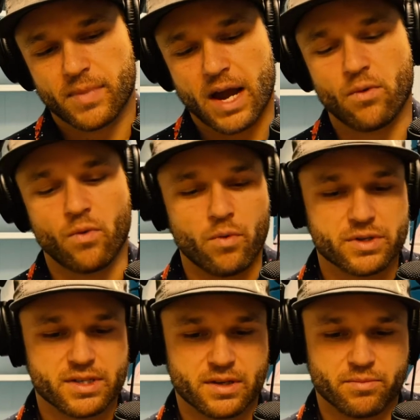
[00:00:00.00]
what
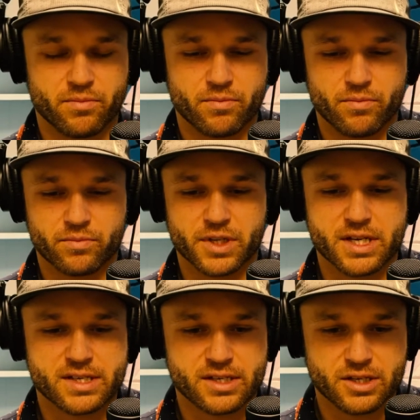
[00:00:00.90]
was the
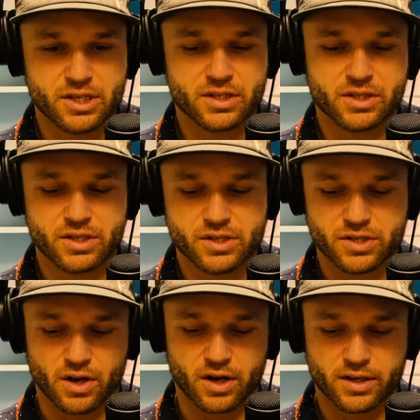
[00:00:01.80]
decision to
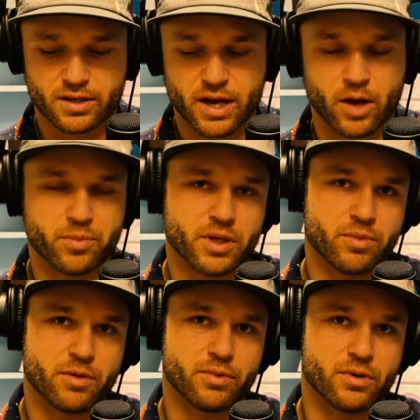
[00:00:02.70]
start helping
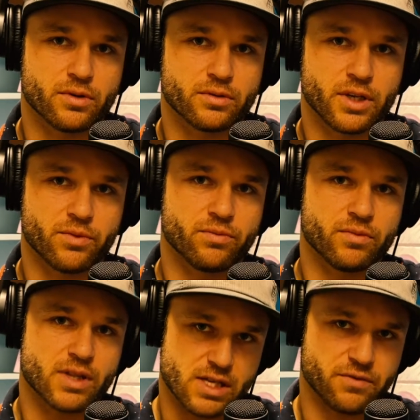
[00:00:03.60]
people
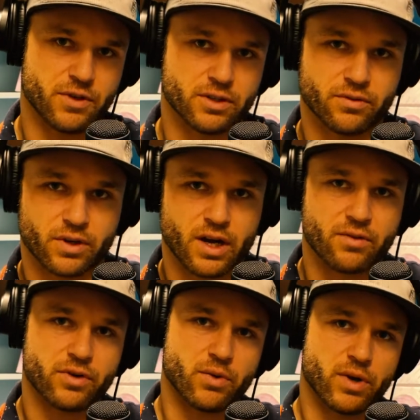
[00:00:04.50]
in this field of recovery?